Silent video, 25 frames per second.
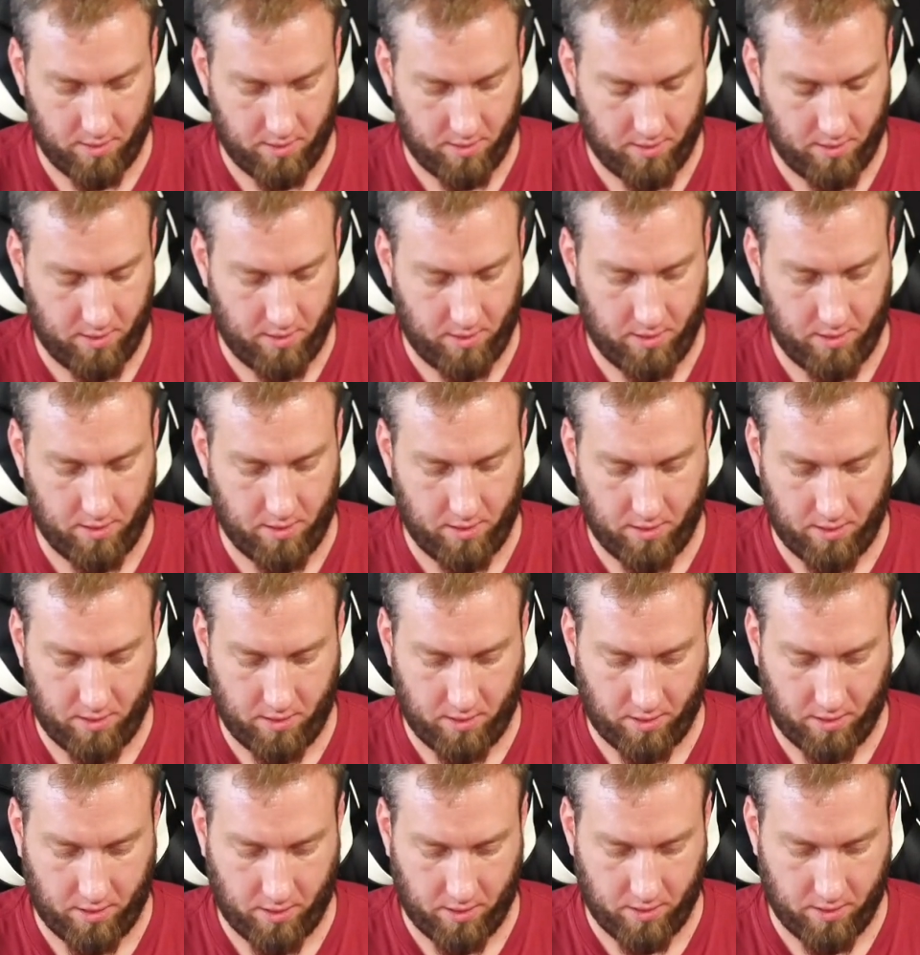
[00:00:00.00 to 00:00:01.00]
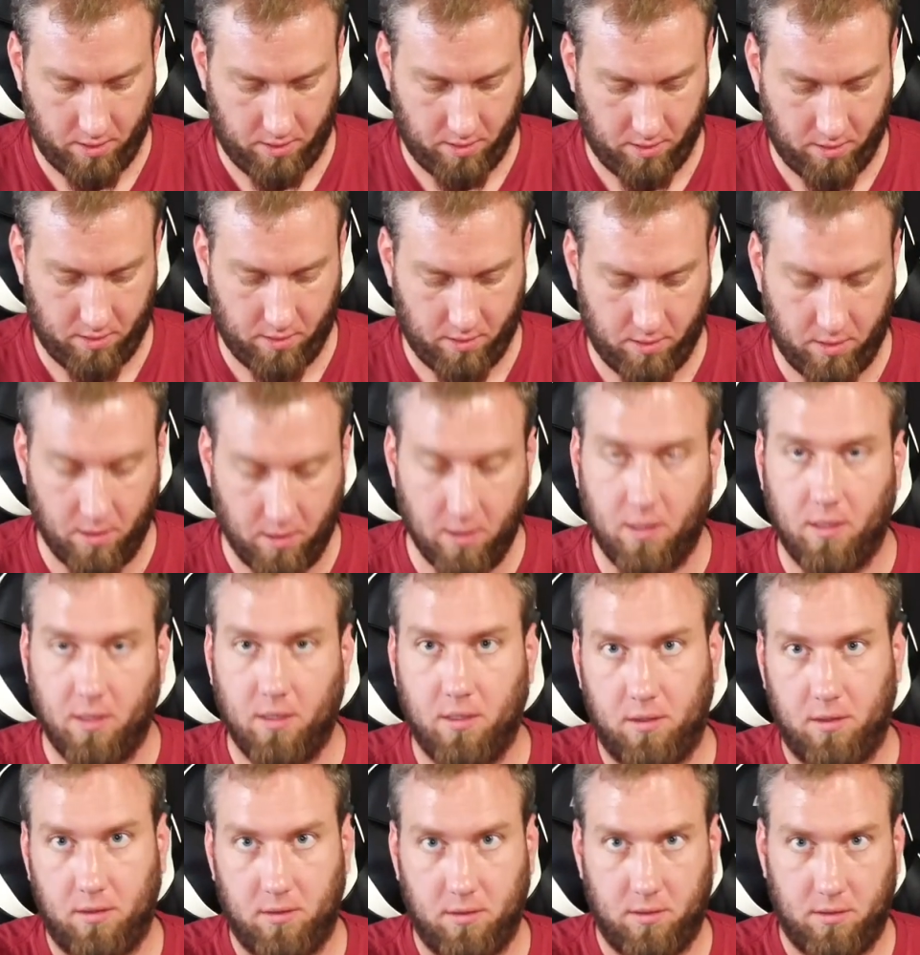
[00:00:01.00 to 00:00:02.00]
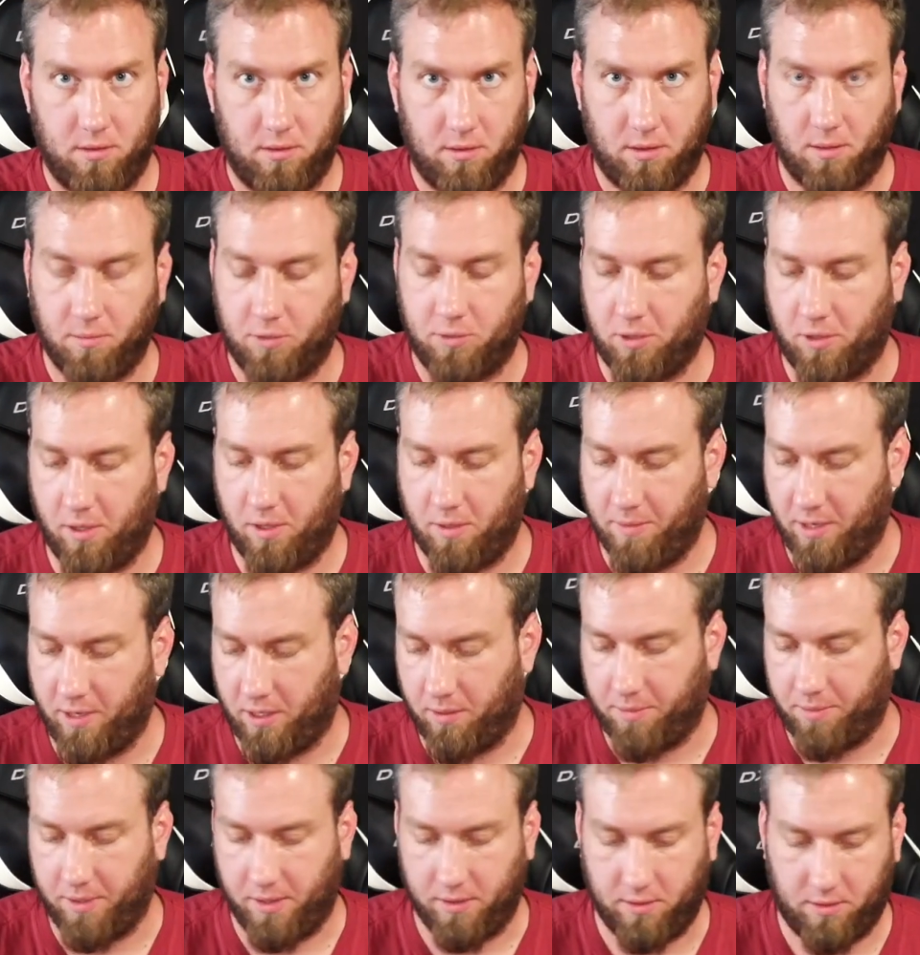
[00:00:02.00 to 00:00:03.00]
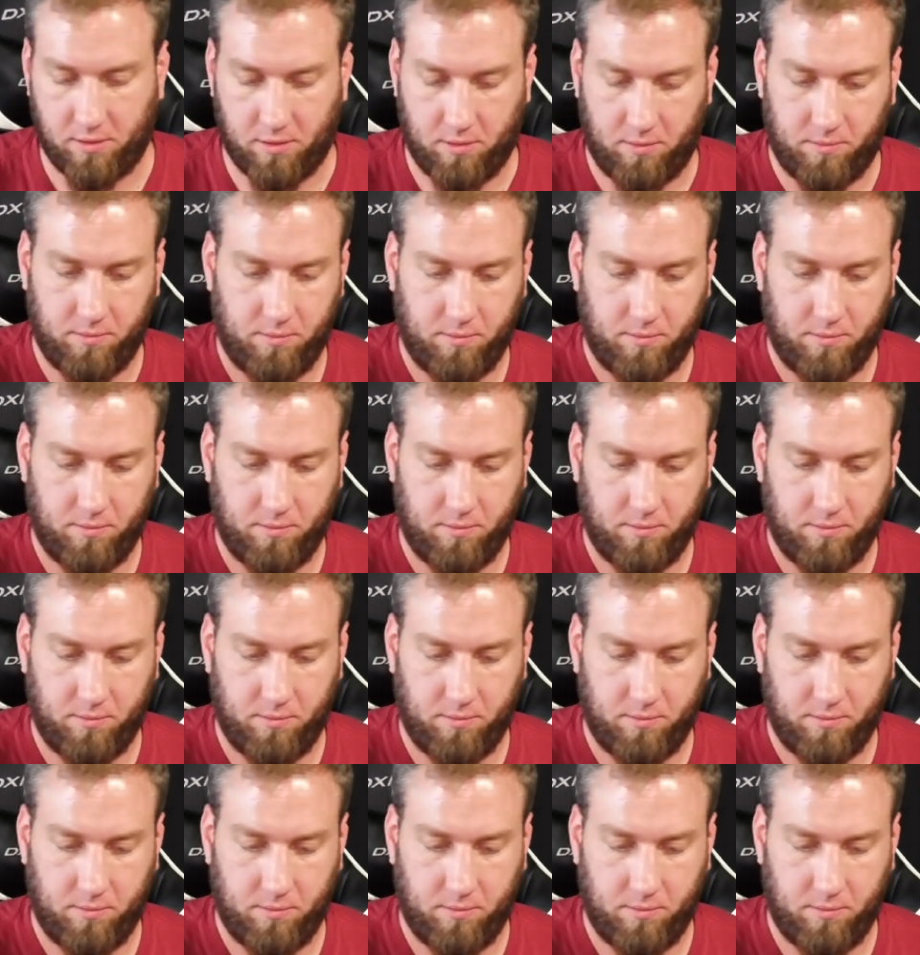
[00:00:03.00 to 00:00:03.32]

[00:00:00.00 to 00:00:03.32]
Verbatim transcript: And some sort of middle piece.